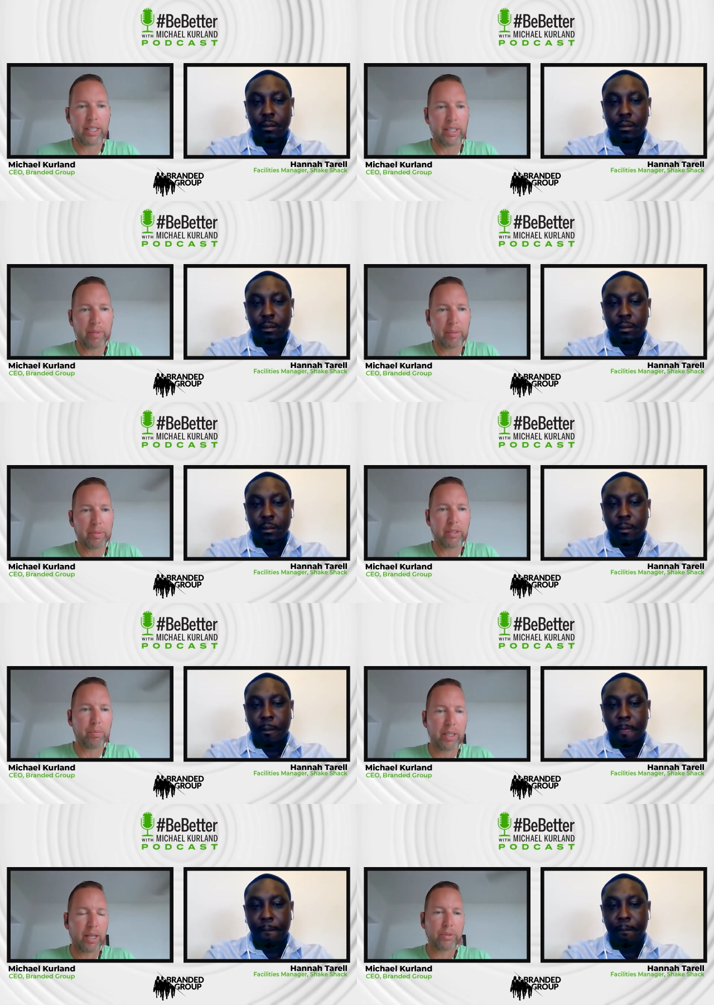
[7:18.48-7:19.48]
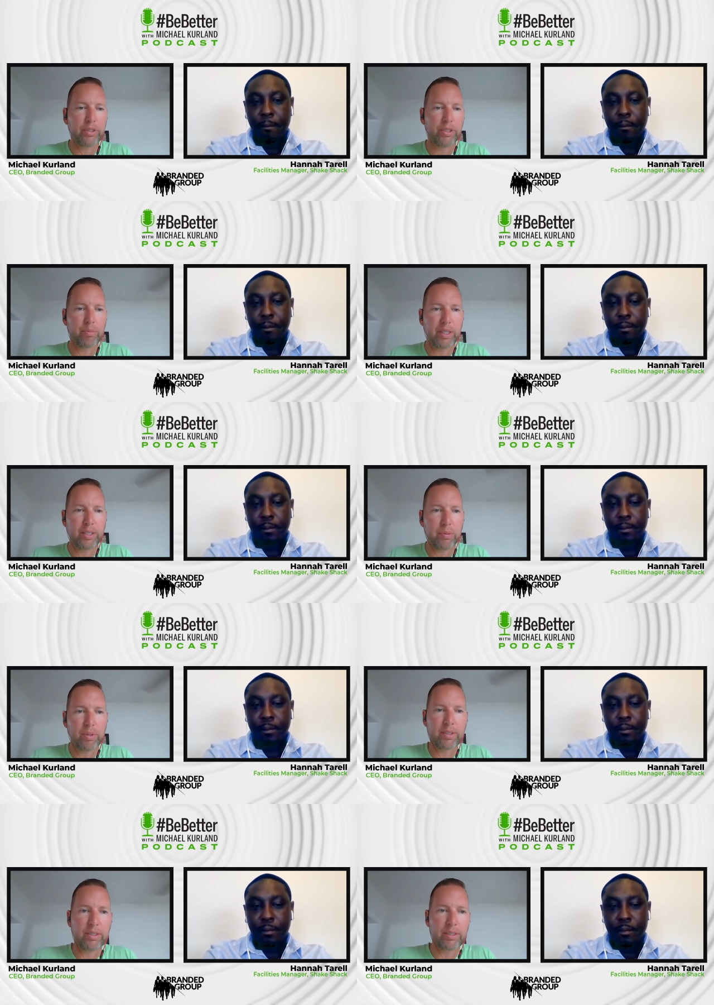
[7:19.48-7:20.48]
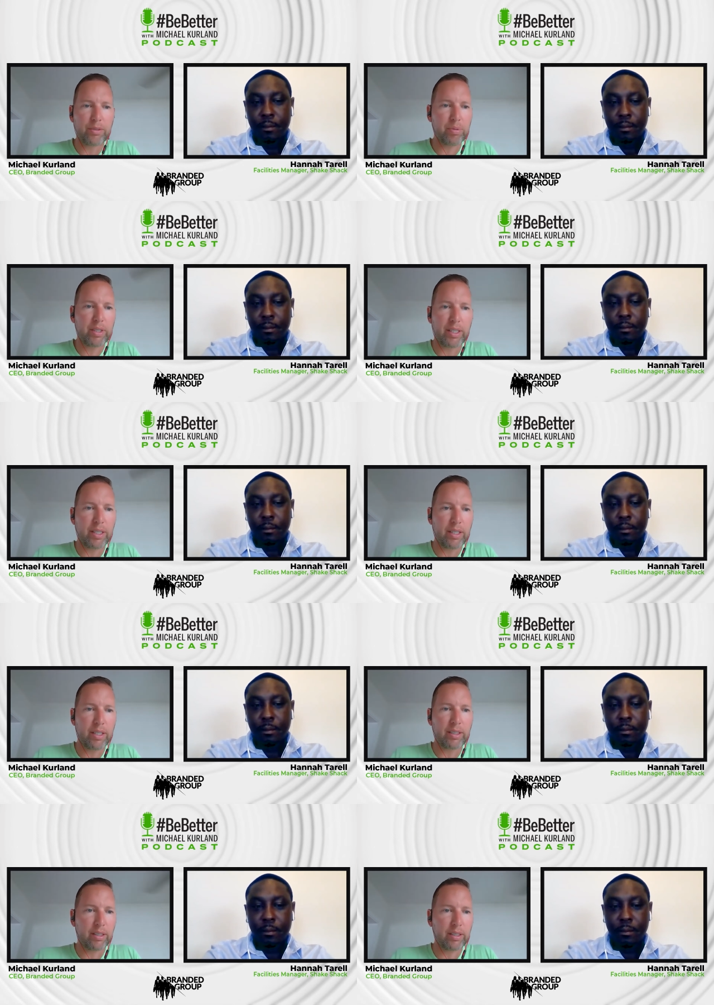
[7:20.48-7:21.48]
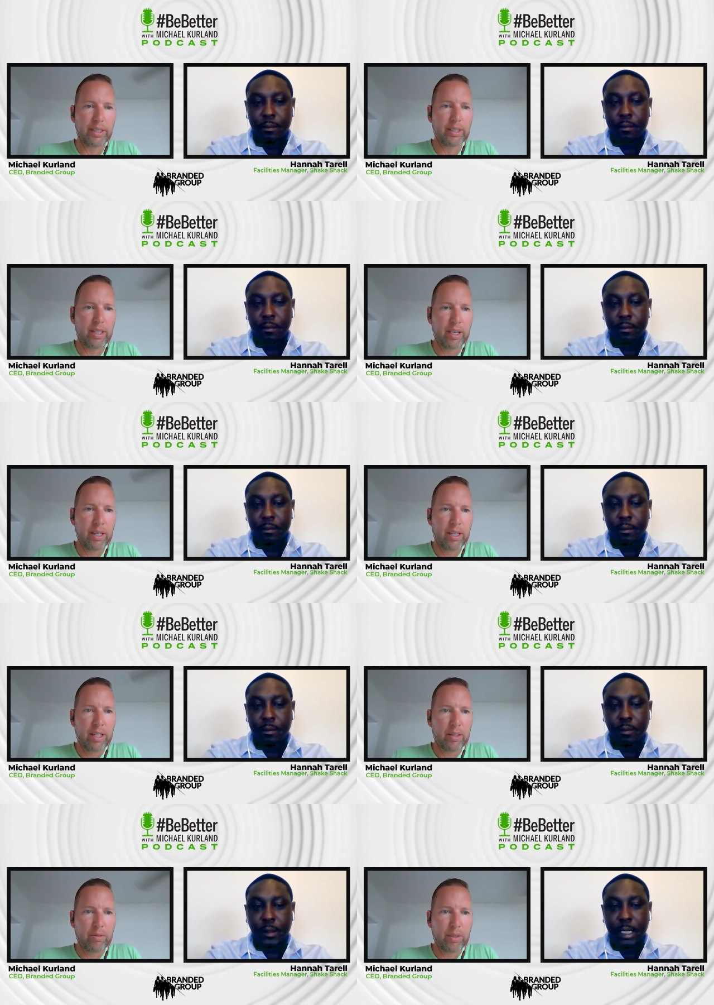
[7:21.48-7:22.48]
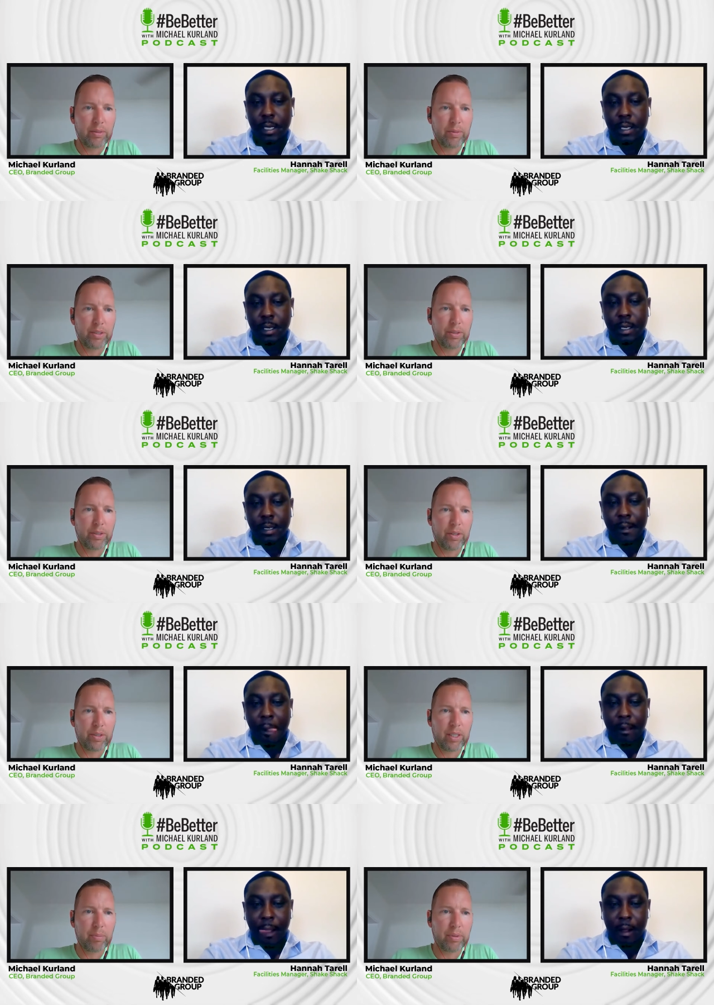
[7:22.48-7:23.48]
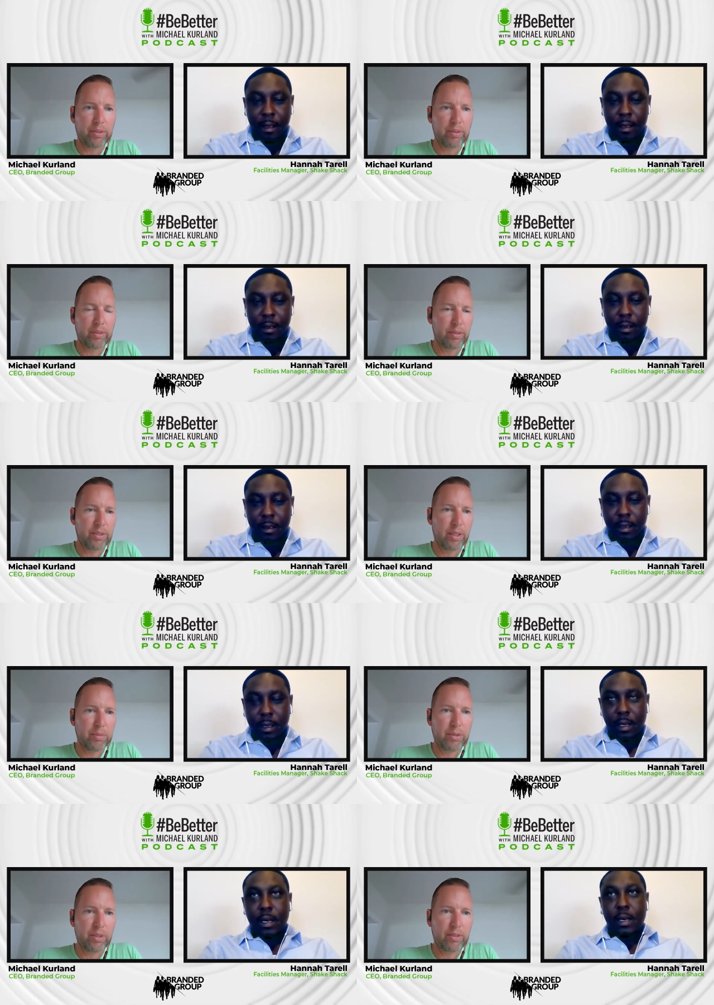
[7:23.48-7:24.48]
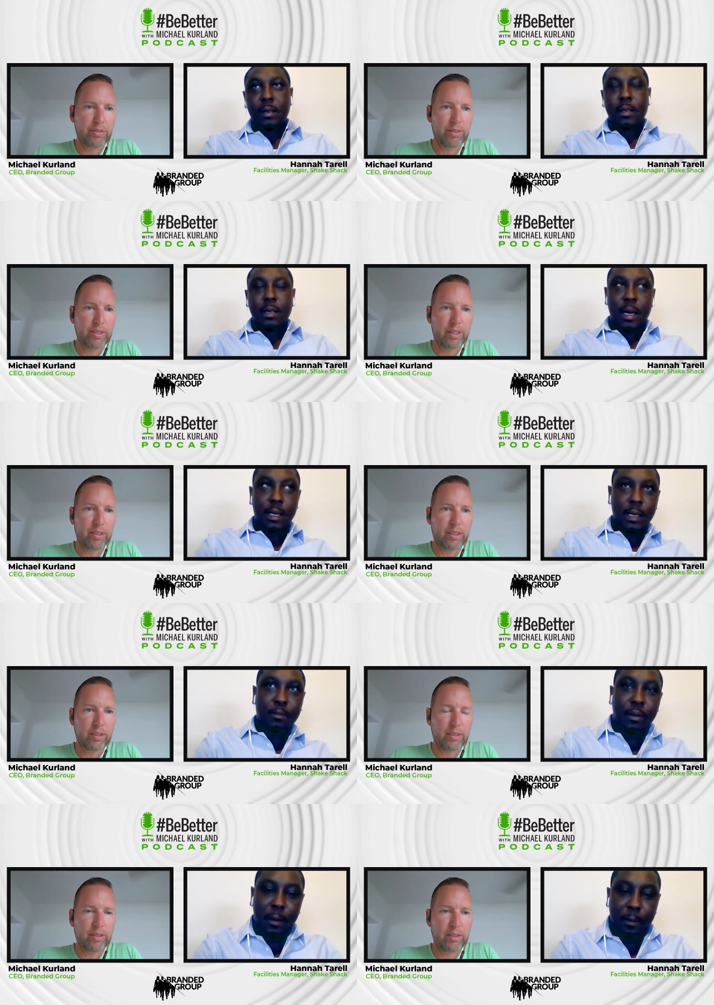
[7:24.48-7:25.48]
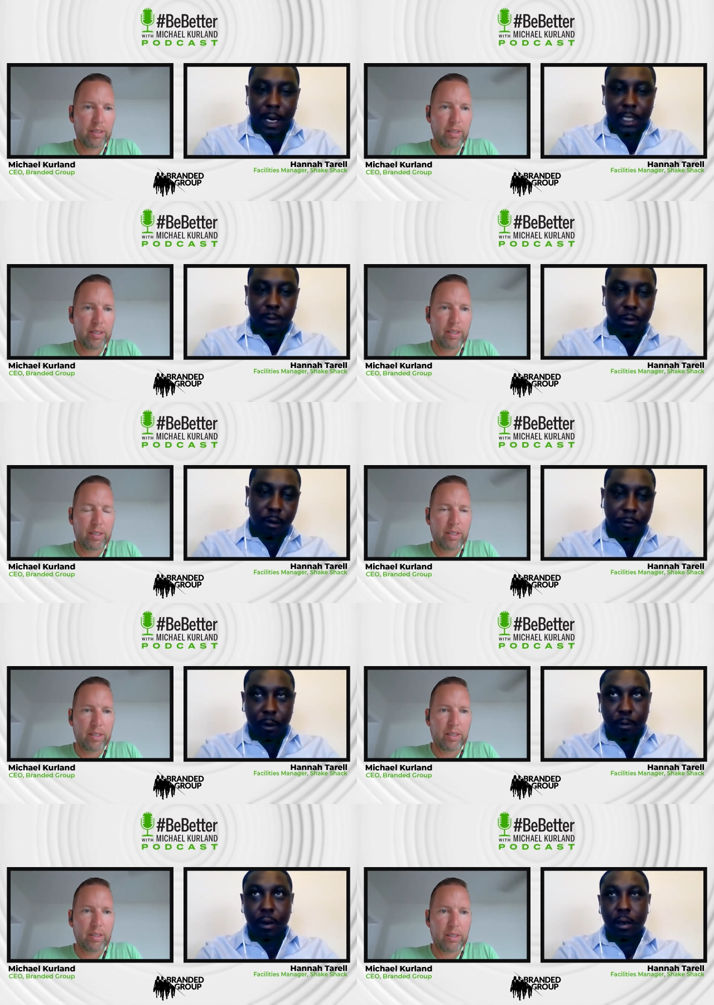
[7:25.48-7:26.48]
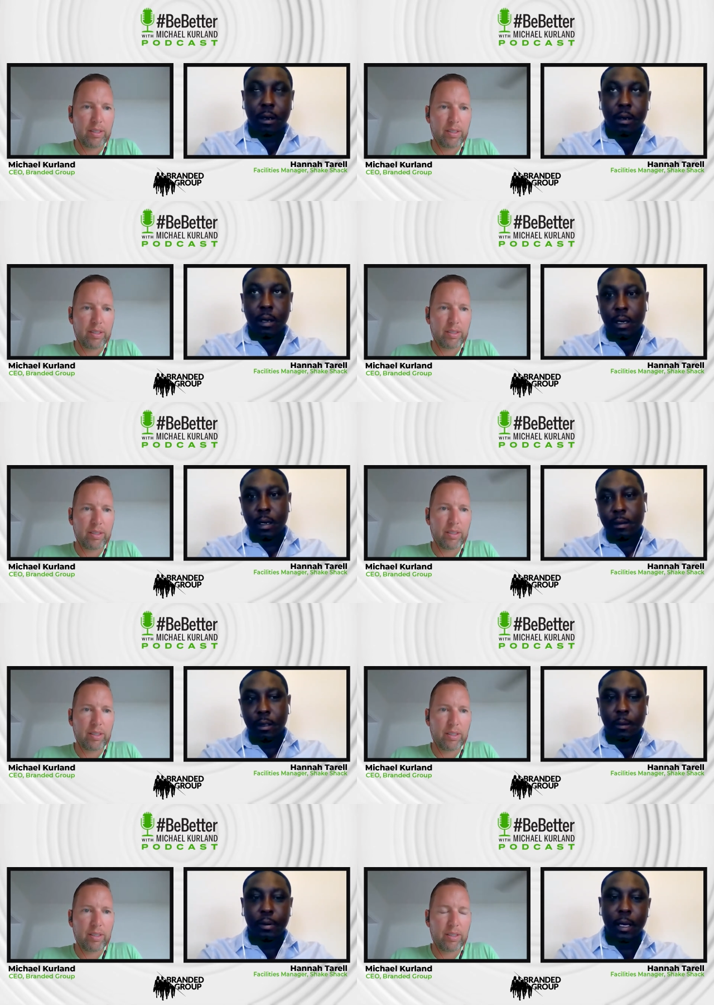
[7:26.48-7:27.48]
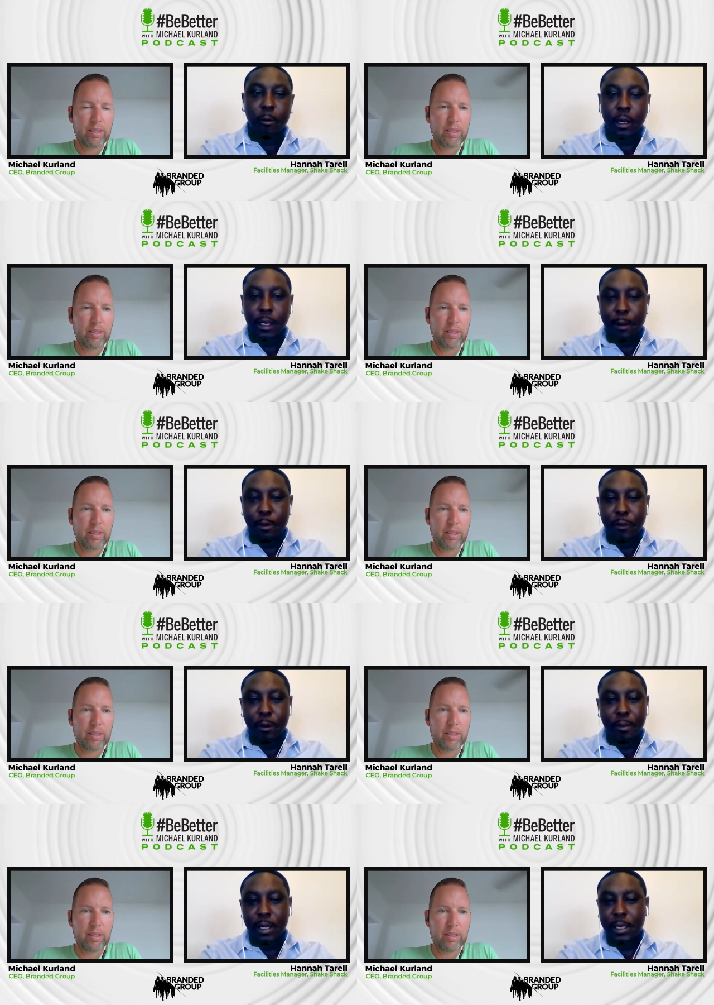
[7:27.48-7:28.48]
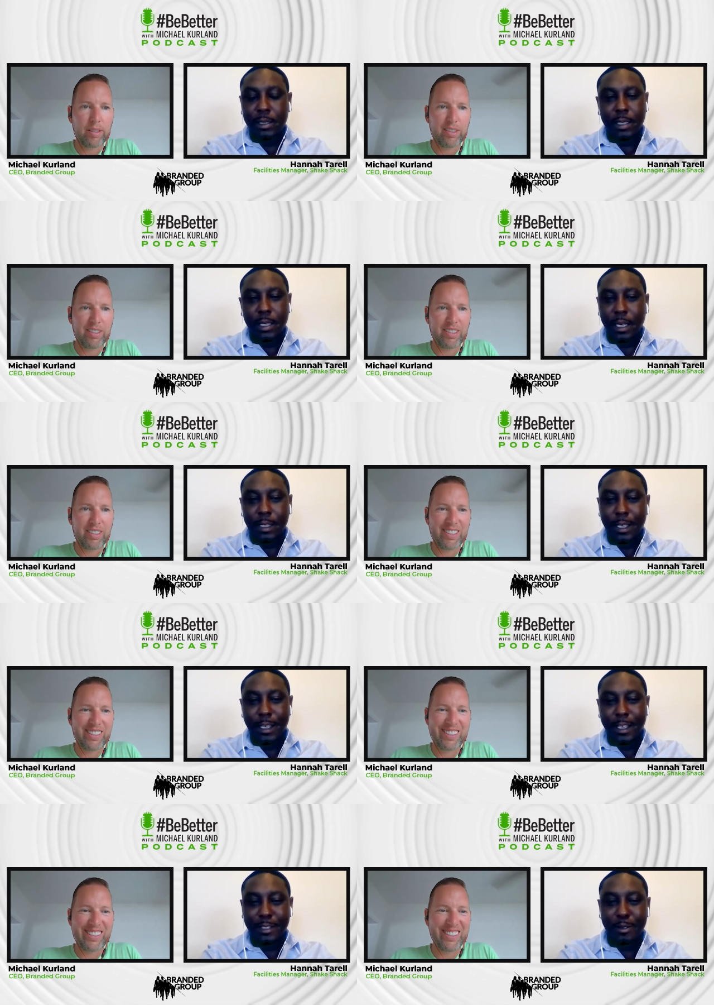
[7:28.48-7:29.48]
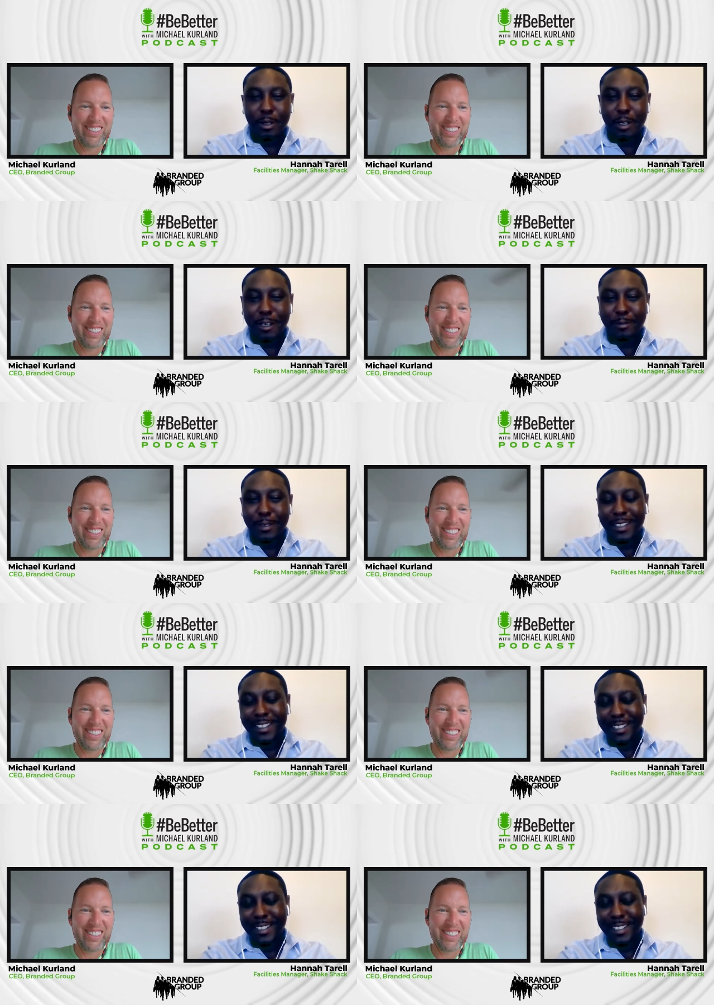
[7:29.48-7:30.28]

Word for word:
Speaker 1: and maybe I'm sure you played sports. Did you play Little League when you were growing up, or some sort
Speaker 2: of? Yeah, I did. Played basketball, football. Only played one game of football. I just didn't like to get hit too hard, but